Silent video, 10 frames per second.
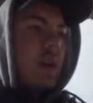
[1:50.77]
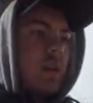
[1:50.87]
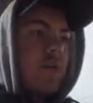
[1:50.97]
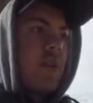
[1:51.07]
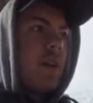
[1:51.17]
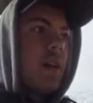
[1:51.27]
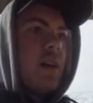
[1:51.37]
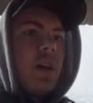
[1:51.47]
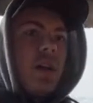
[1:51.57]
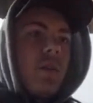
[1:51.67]
I'm kind of,
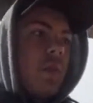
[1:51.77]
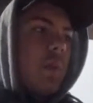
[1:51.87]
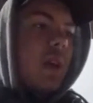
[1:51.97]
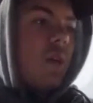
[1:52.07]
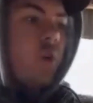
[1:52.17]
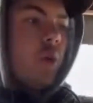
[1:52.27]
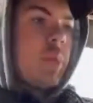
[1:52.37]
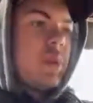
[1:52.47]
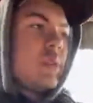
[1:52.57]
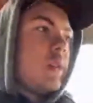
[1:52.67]
what my
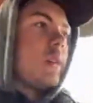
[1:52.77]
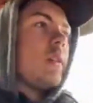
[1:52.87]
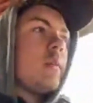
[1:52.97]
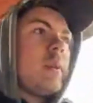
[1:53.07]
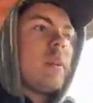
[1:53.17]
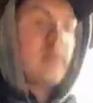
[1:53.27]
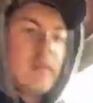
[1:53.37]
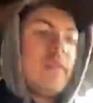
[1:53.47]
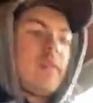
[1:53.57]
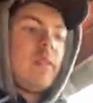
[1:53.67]
hope is here, let me
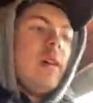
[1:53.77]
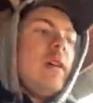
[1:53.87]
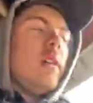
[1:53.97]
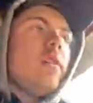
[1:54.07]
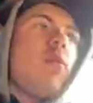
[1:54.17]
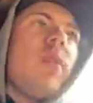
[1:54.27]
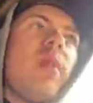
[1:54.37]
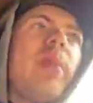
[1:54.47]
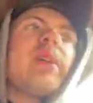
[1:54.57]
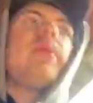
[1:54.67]
get this, it's a
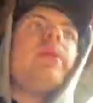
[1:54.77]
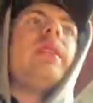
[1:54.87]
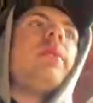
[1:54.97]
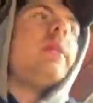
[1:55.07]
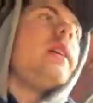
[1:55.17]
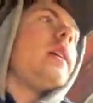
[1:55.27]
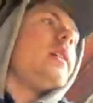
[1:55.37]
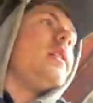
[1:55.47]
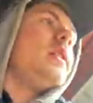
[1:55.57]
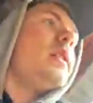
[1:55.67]
wheelbarrow
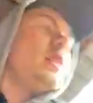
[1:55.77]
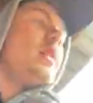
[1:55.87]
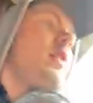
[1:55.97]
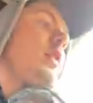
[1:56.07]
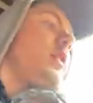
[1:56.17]
in the way.